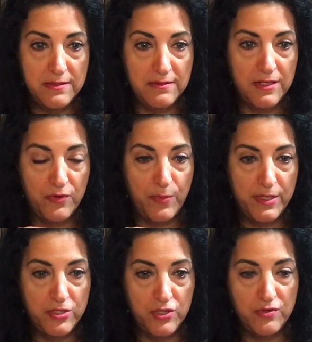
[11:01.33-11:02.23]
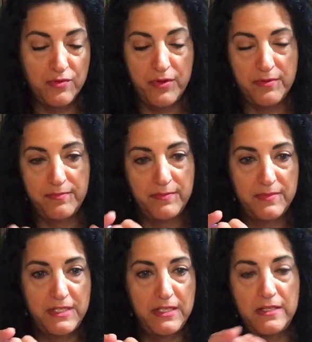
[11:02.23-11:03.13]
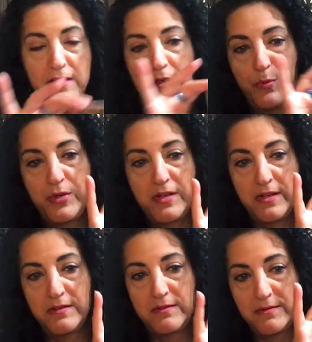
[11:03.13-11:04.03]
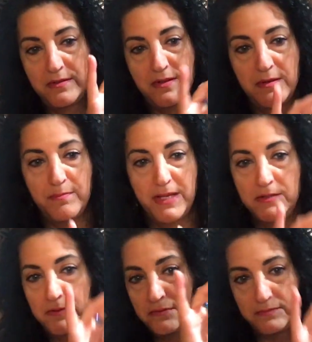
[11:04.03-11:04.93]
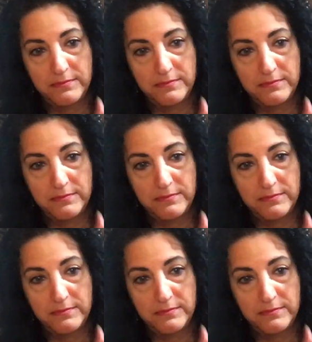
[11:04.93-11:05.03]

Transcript: you know, the picture or the tin, and they'll put it on a metal